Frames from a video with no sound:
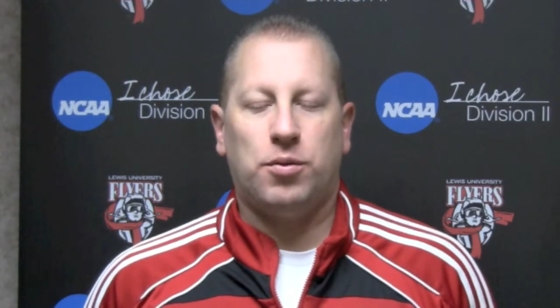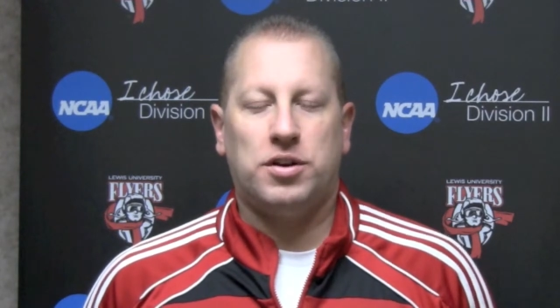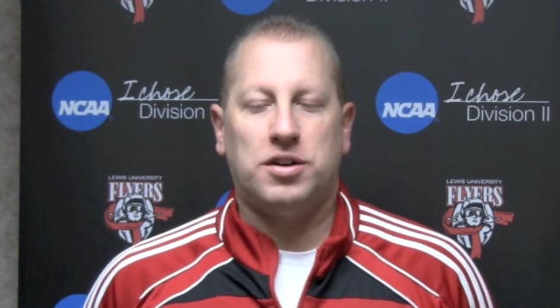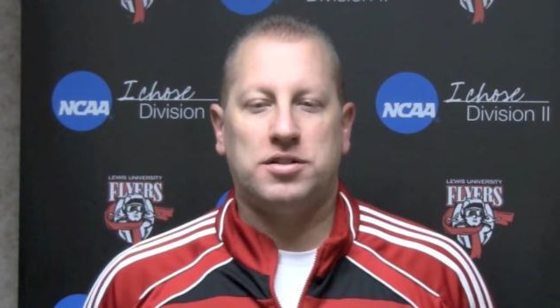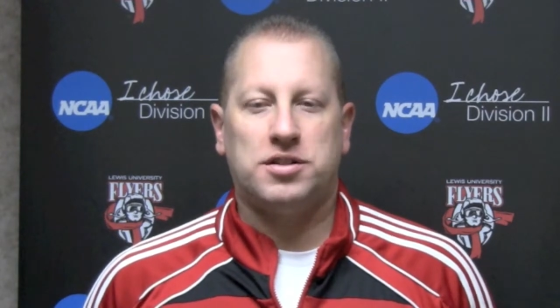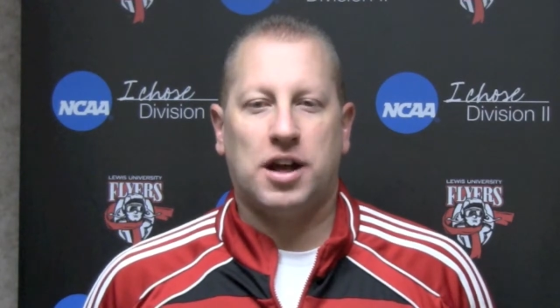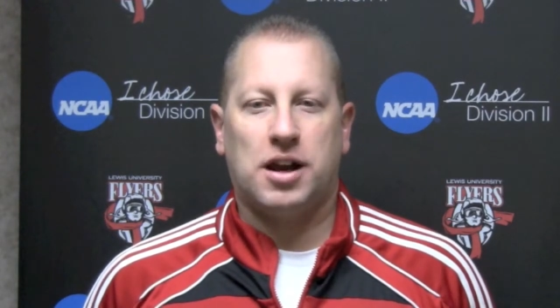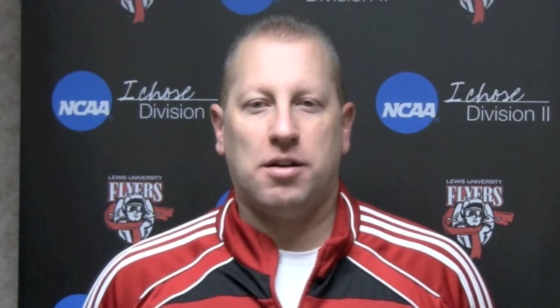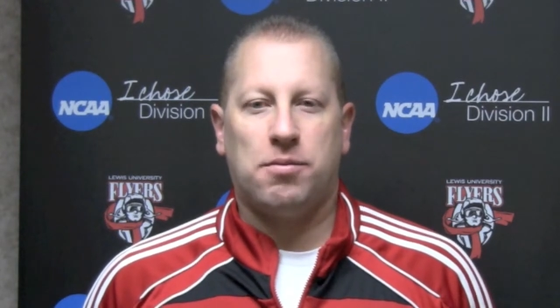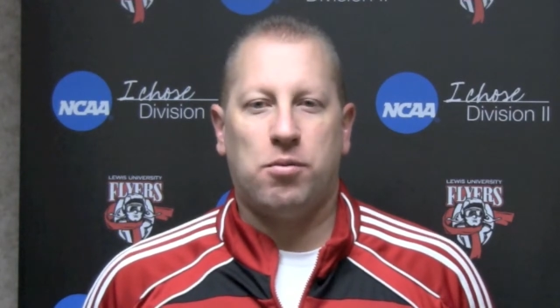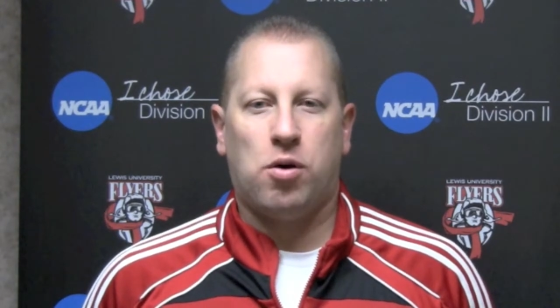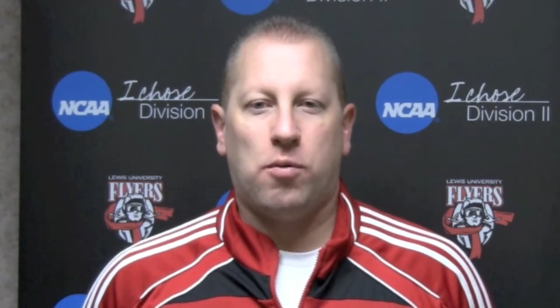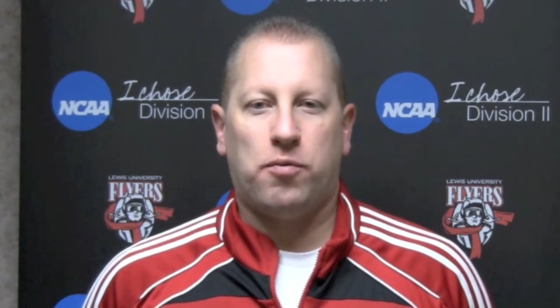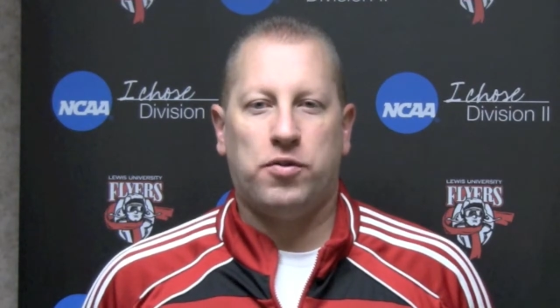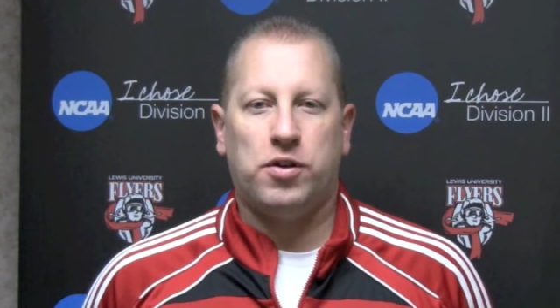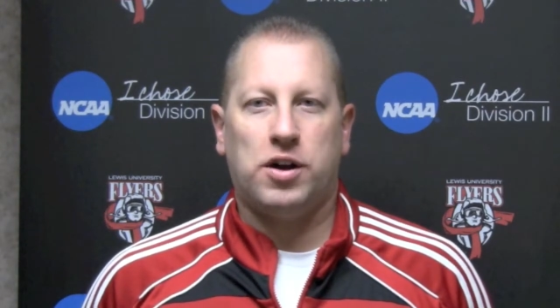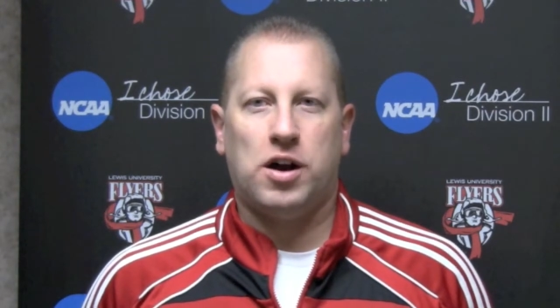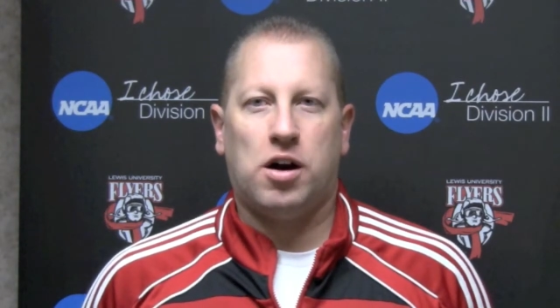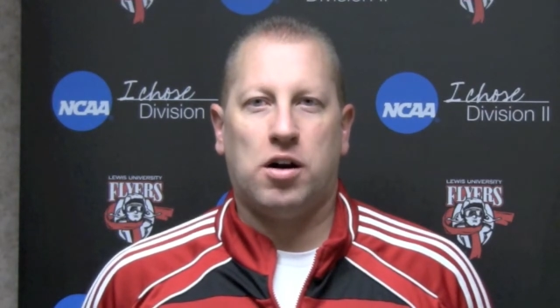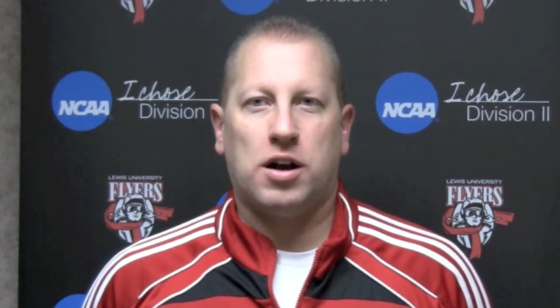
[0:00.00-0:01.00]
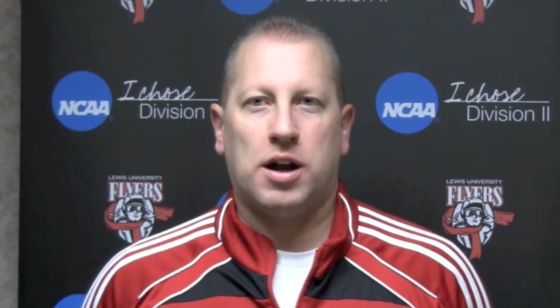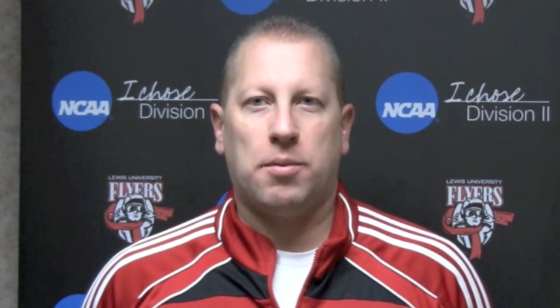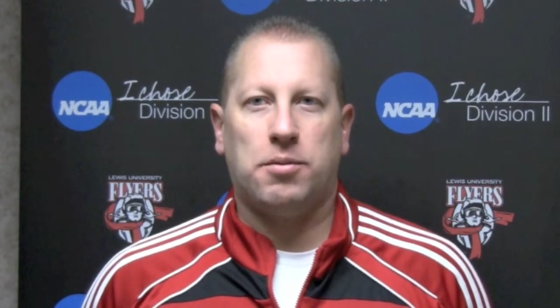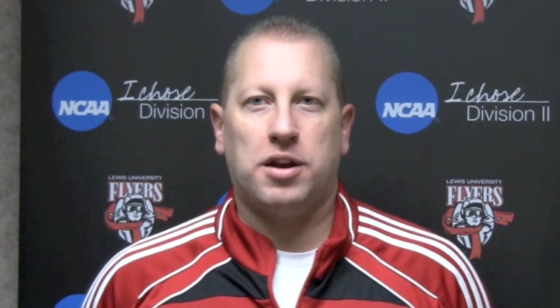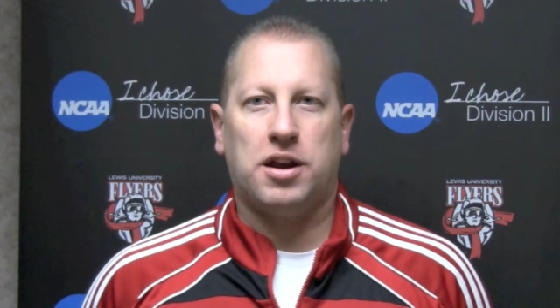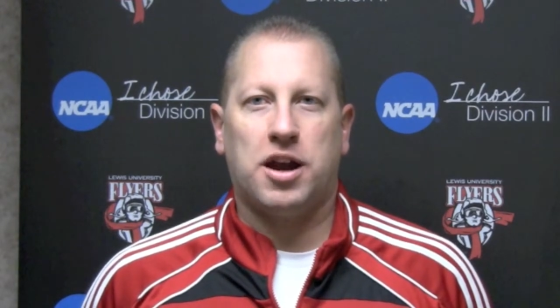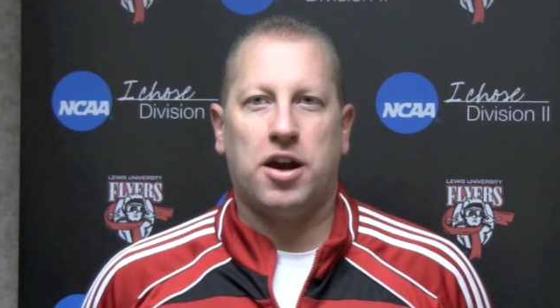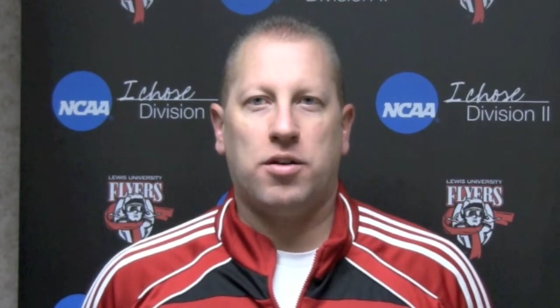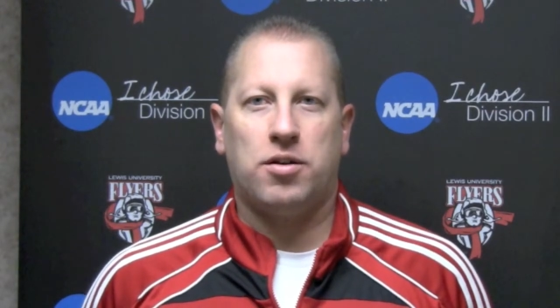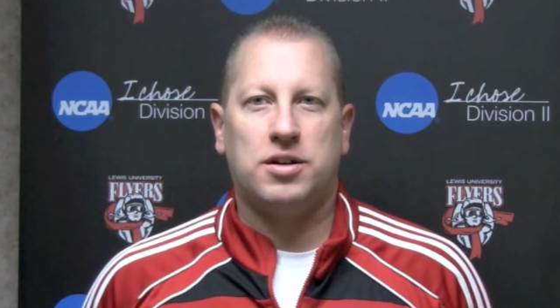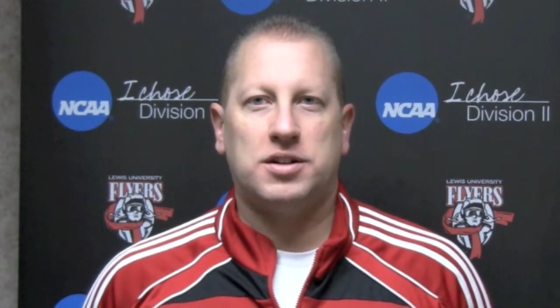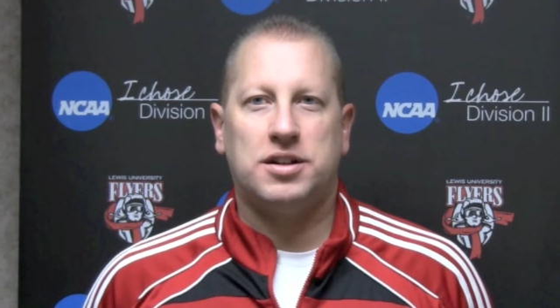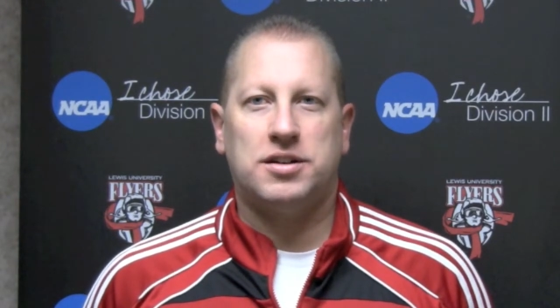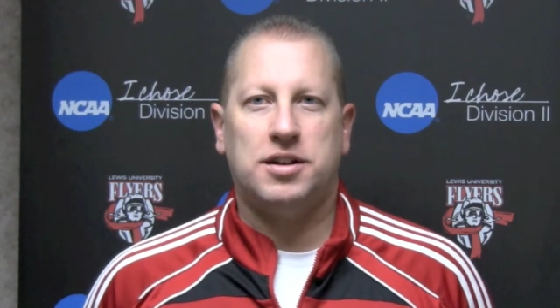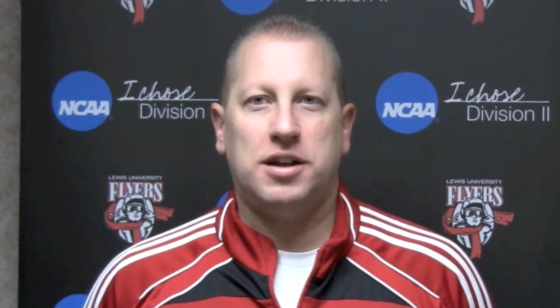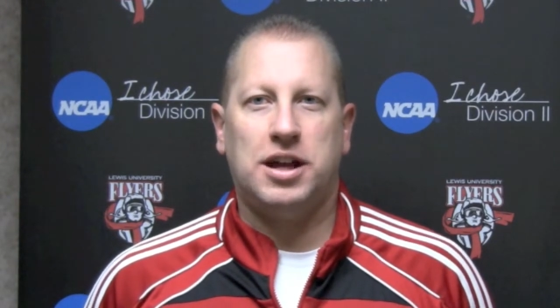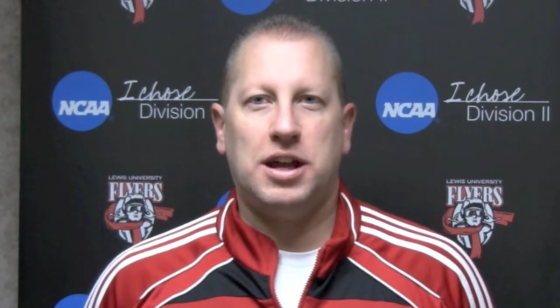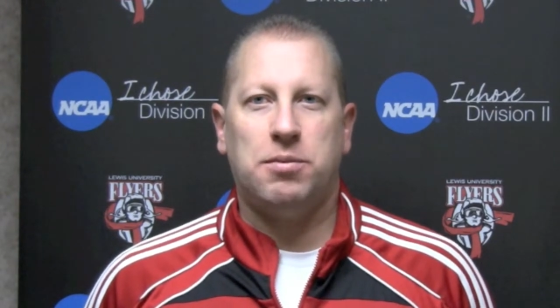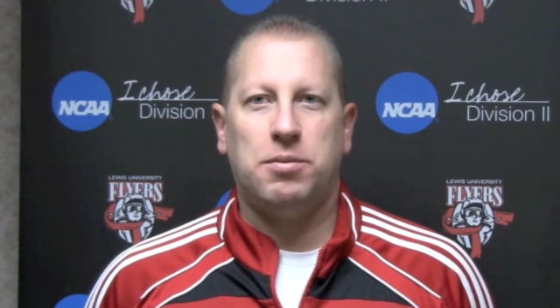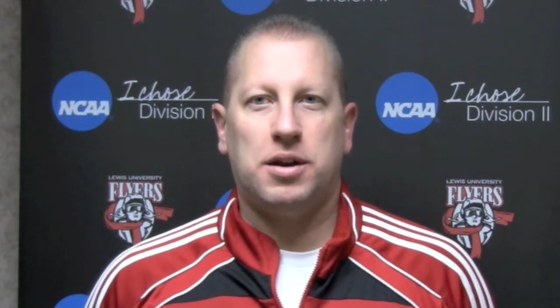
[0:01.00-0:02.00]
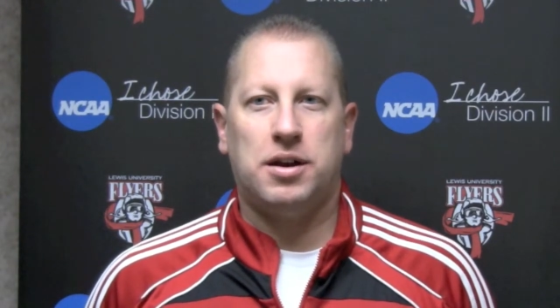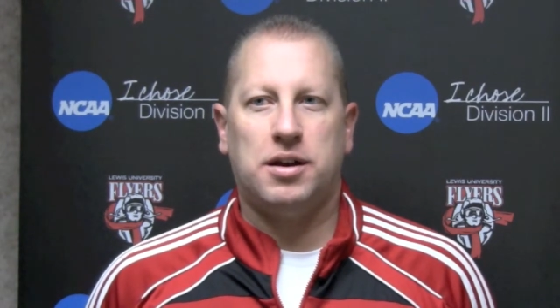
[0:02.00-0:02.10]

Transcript: We just got to hopefully all come together as a team